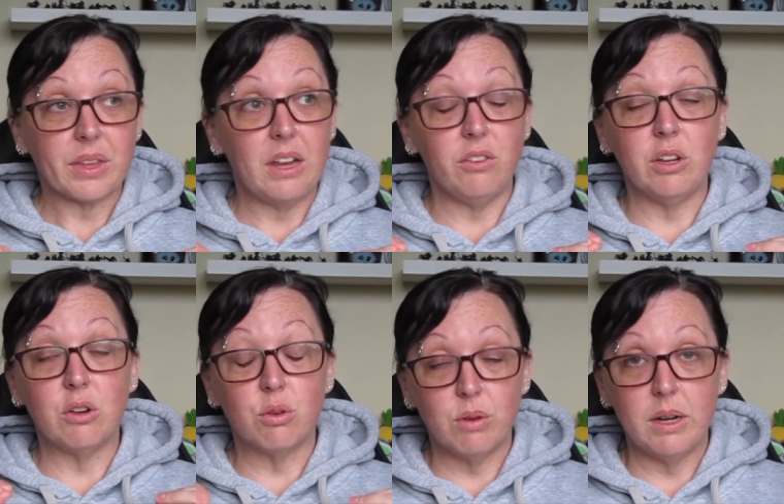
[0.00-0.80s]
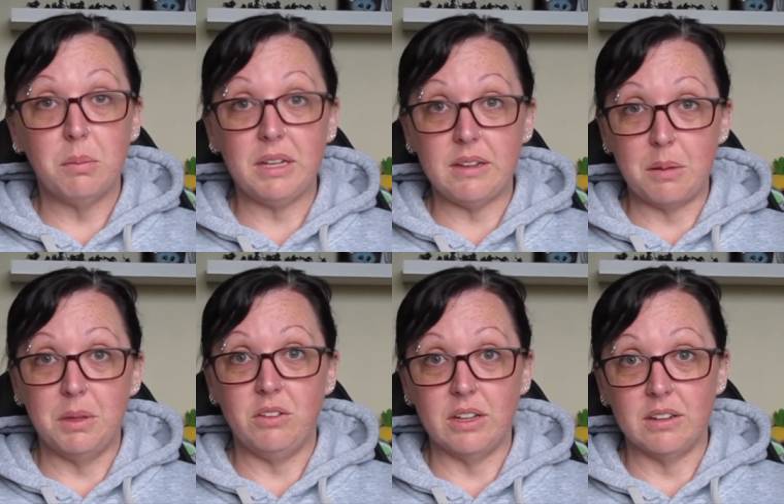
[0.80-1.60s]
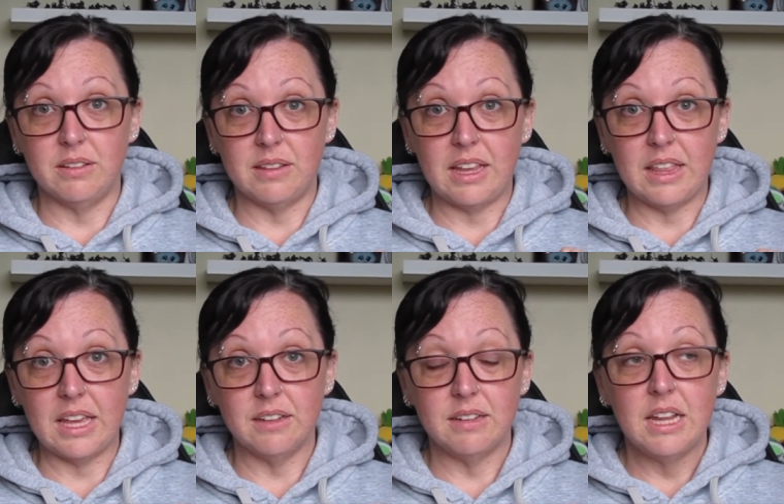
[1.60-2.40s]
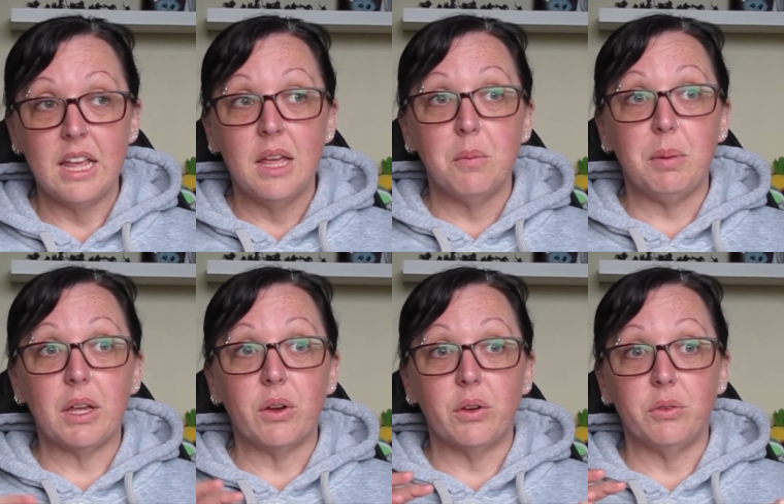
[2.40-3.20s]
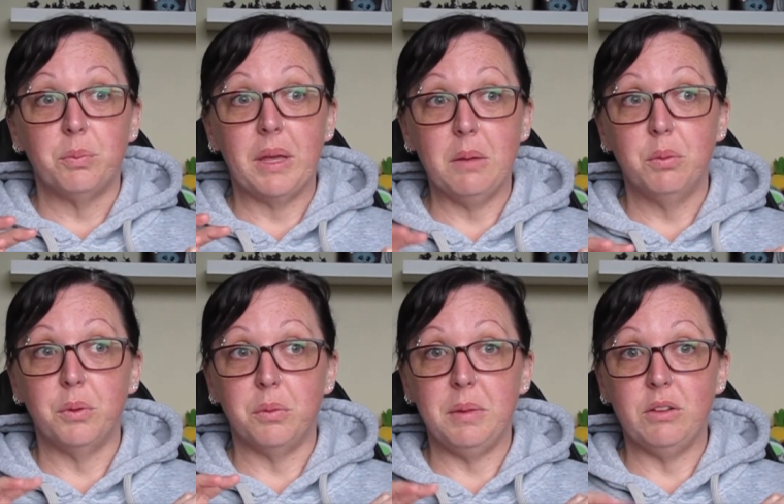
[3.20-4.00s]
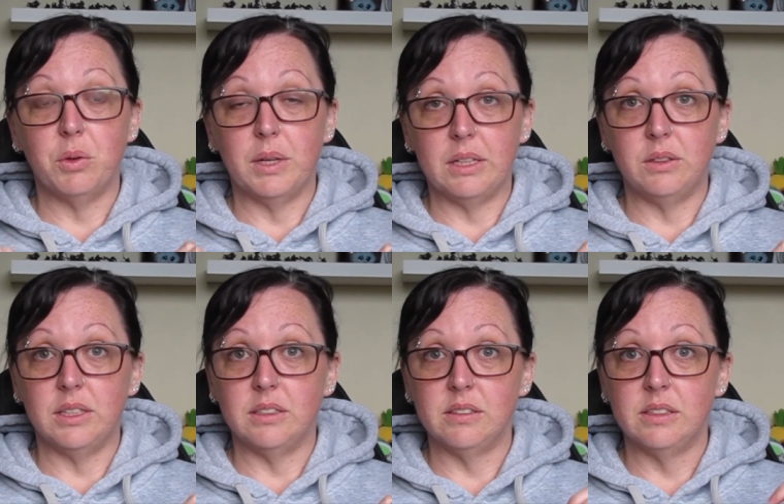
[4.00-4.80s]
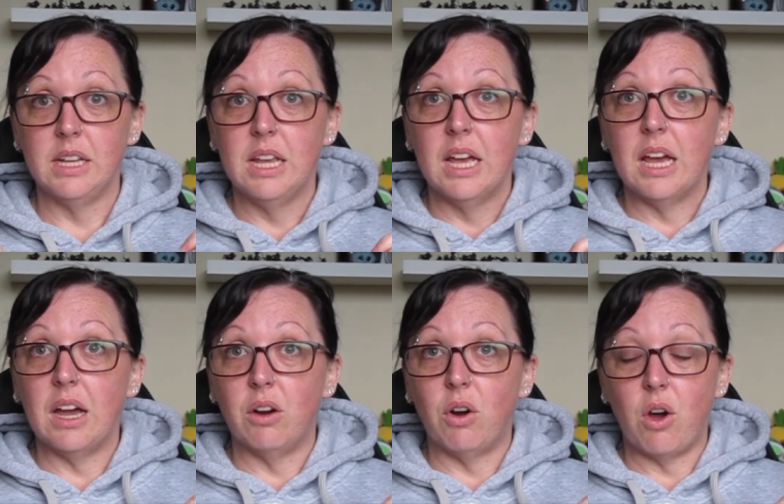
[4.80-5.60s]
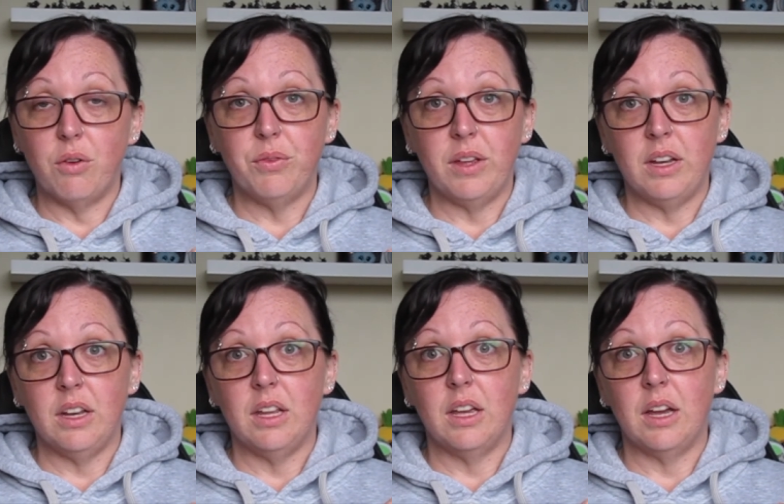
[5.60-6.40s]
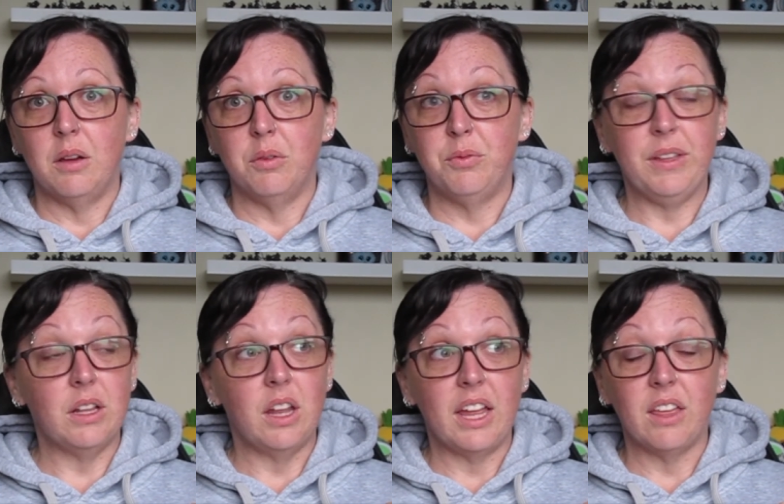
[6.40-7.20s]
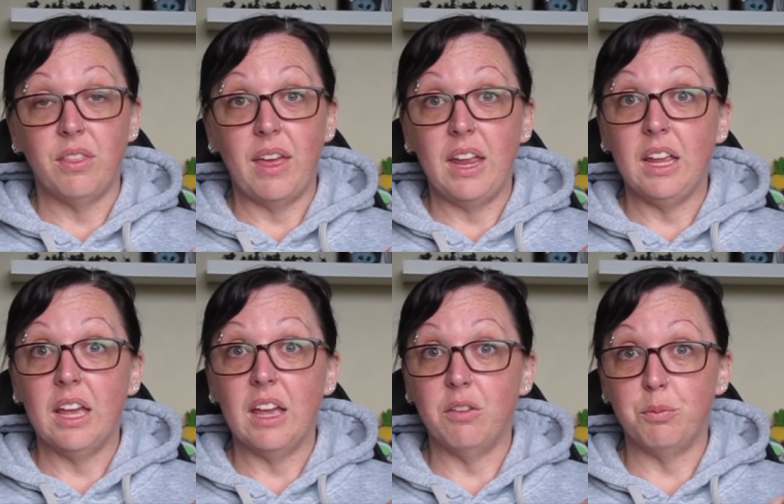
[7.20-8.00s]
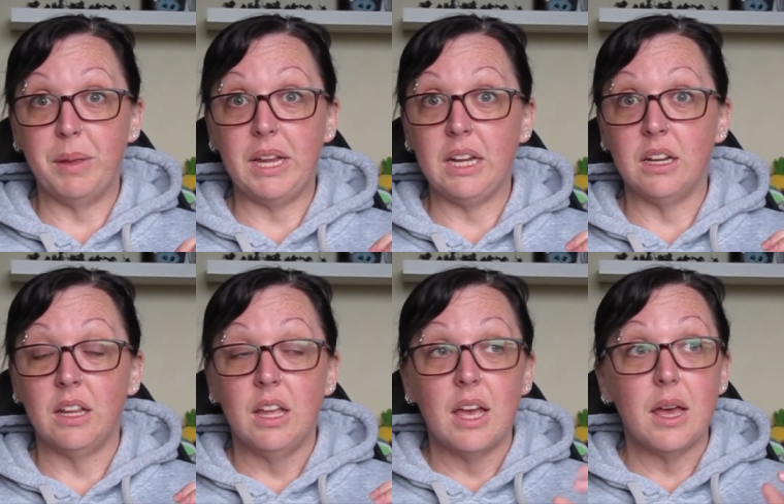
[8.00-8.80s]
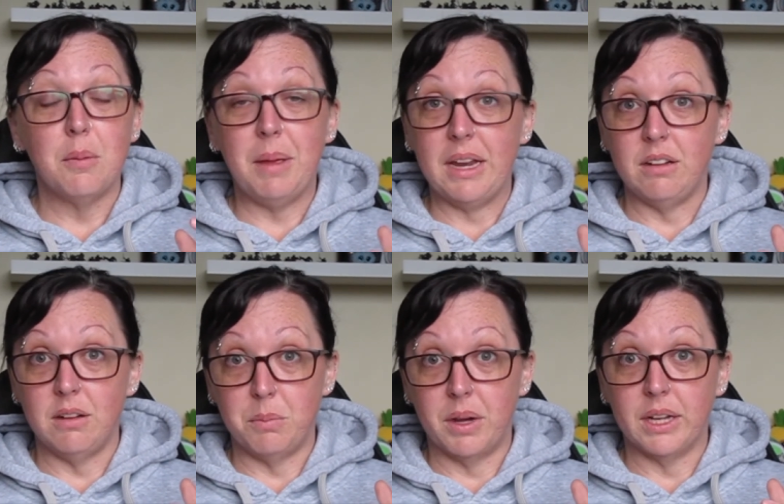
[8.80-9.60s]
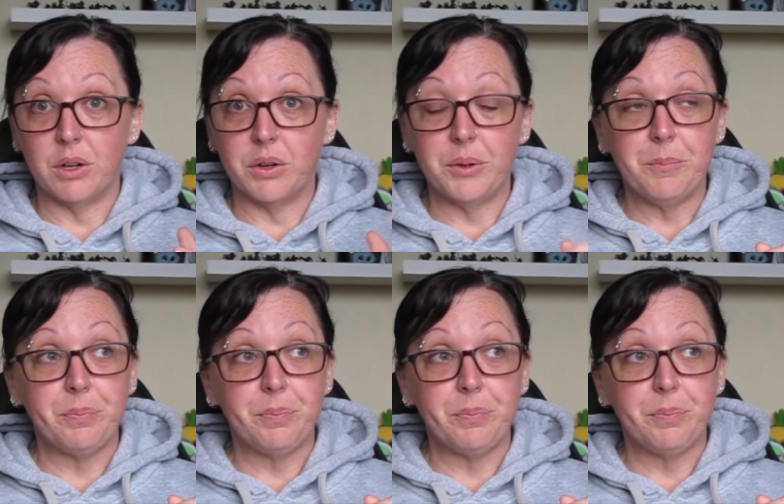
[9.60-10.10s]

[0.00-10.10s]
It is incredibly damaging to say that because people with mental illness are often uh, feel like they have been abandoned by God